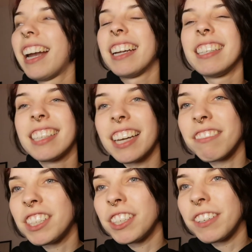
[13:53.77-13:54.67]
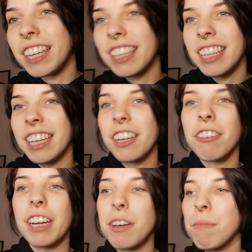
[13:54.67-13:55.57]
instead of doing the
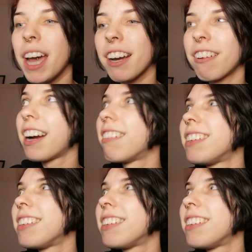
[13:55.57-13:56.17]
green background,